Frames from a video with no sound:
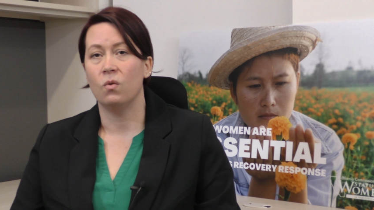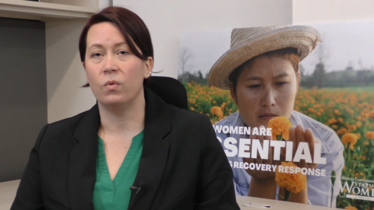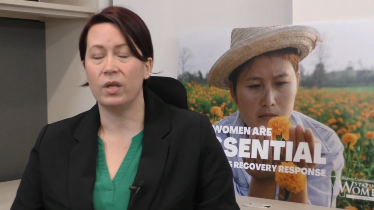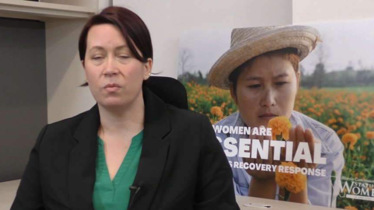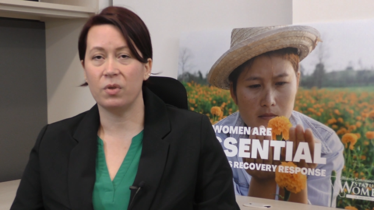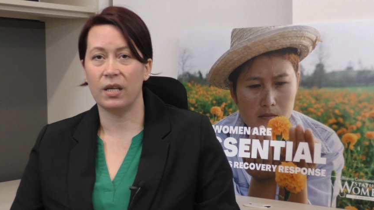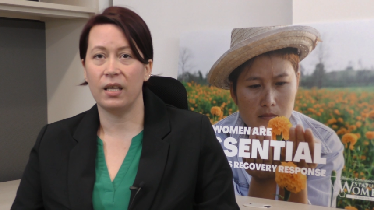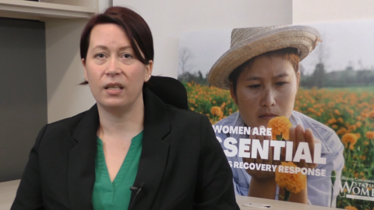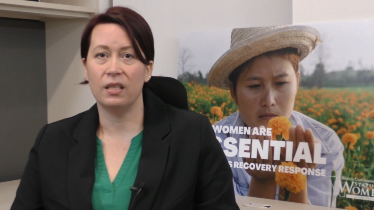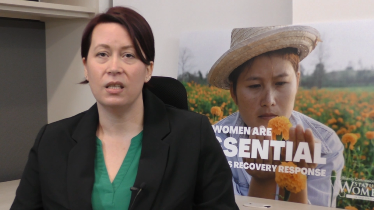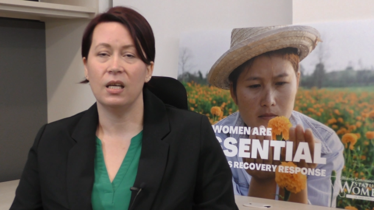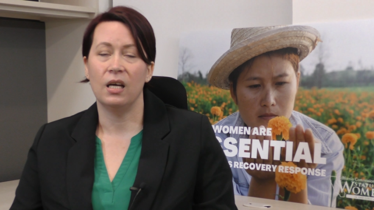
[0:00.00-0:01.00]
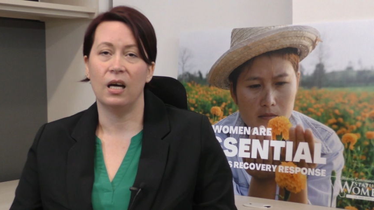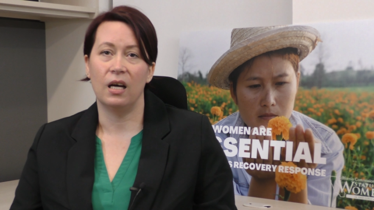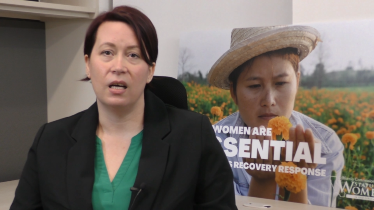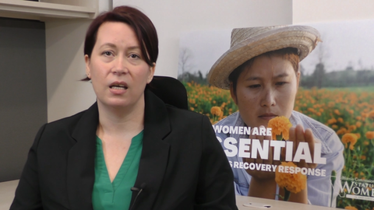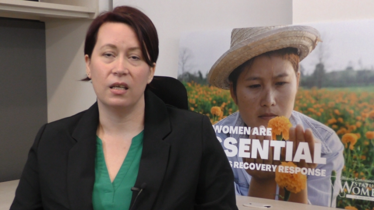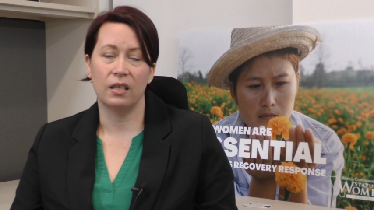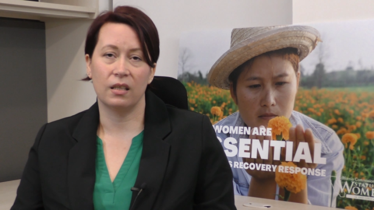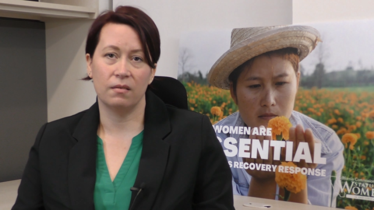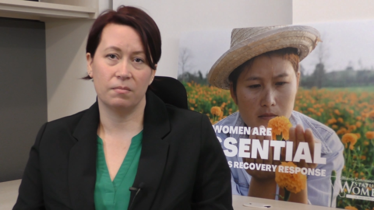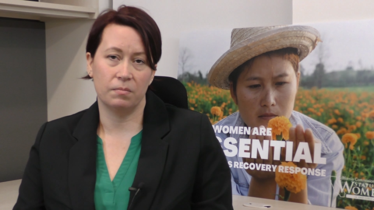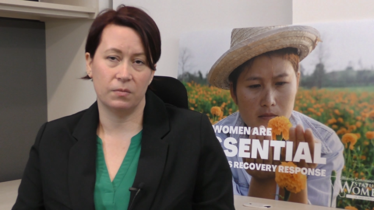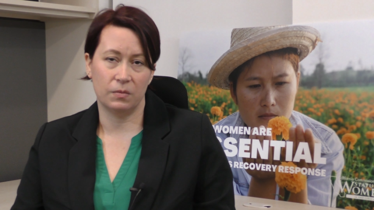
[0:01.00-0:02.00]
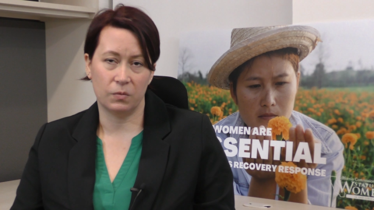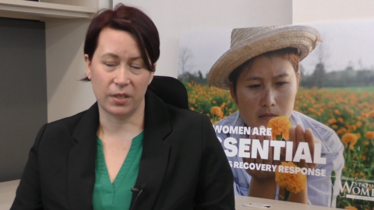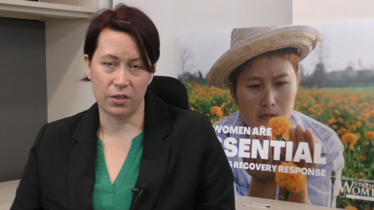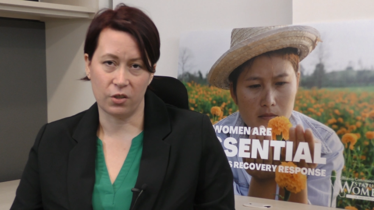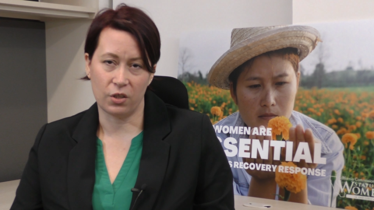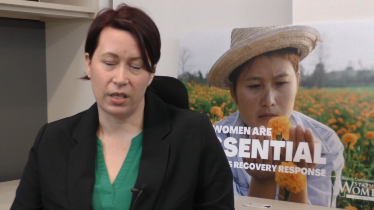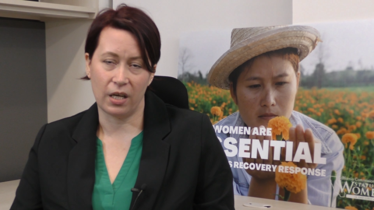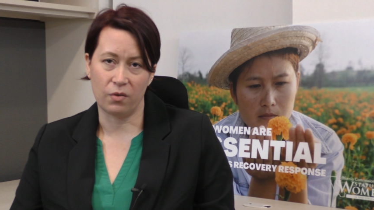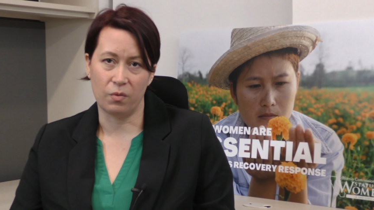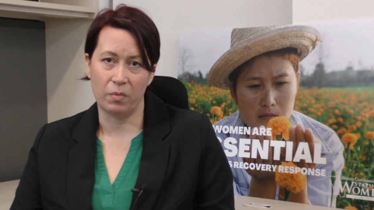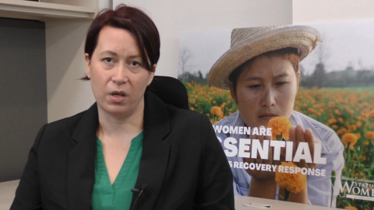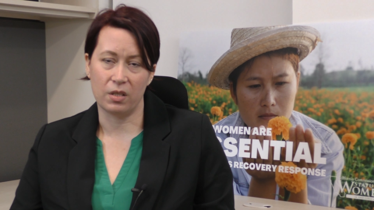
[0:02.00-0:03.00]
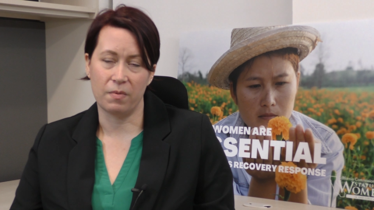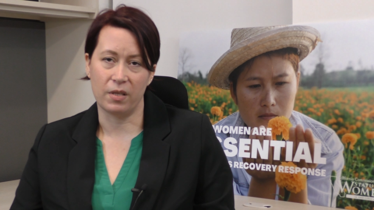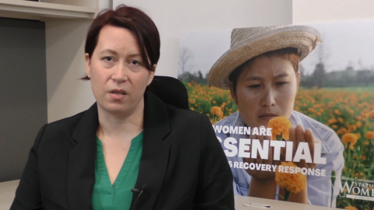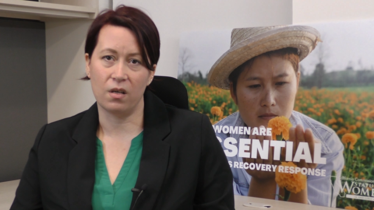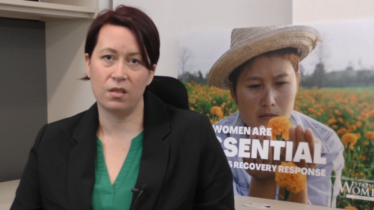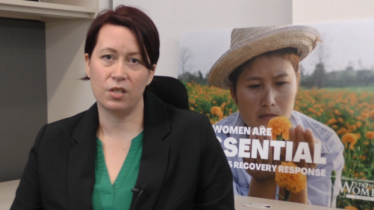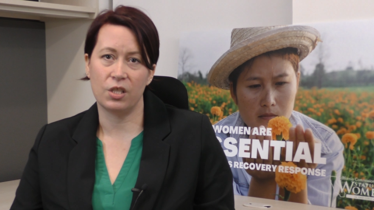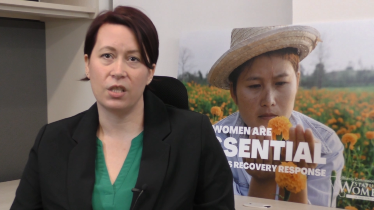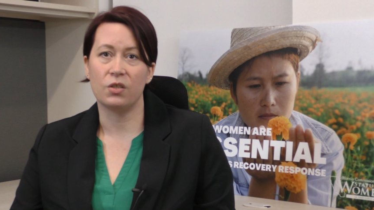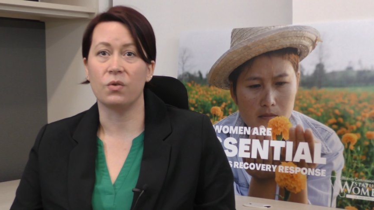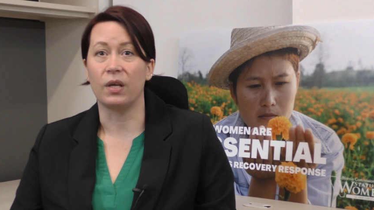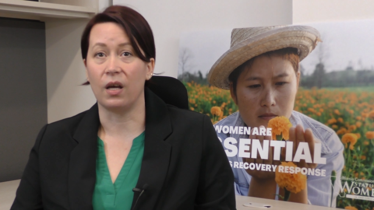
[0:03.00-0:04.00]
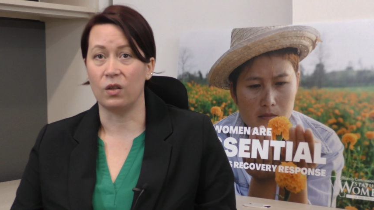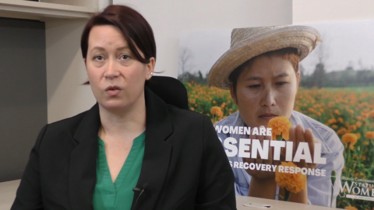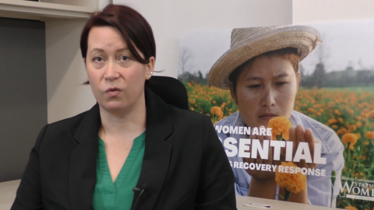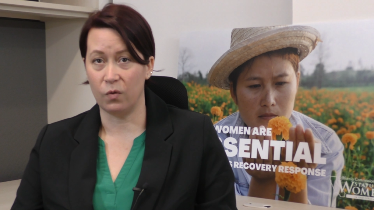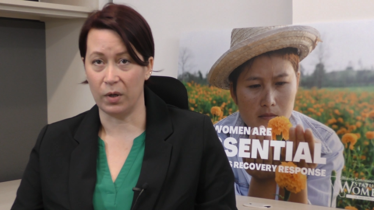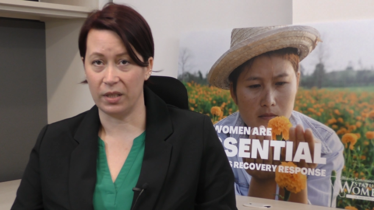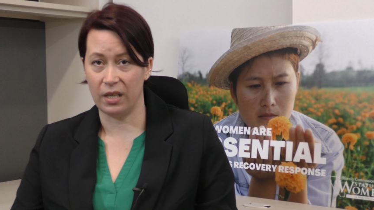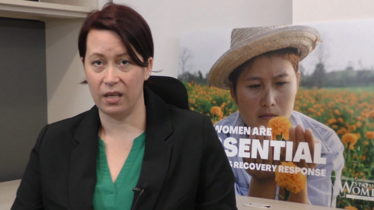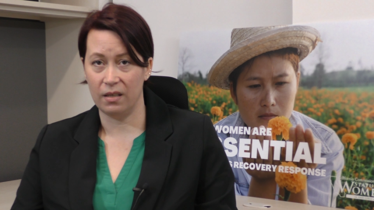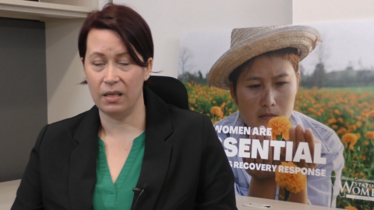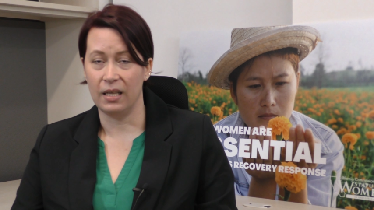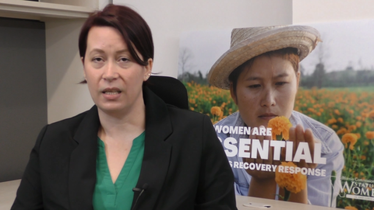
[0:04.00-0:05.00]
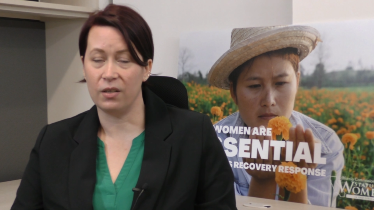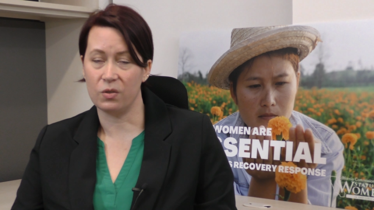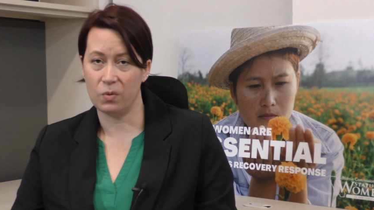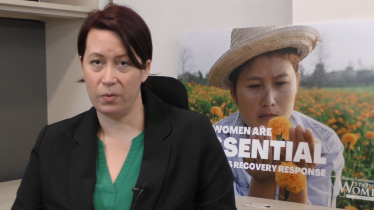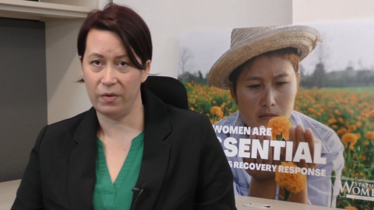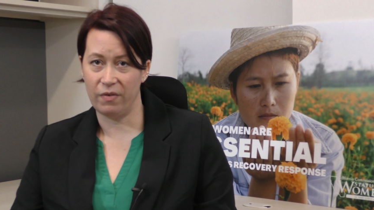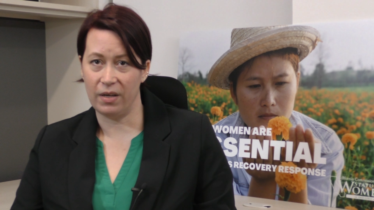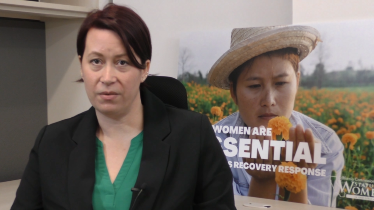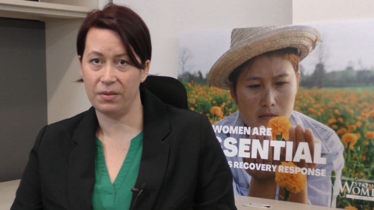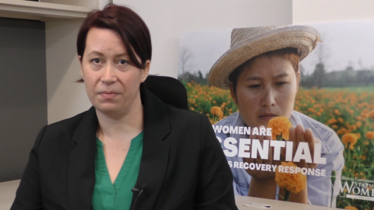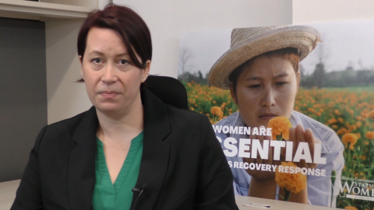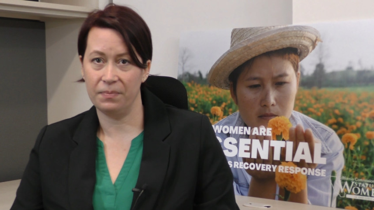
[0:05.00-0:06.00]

Speaker 1: We applied uh, researcher Catherine Bach's methodology to California. Here's what we found.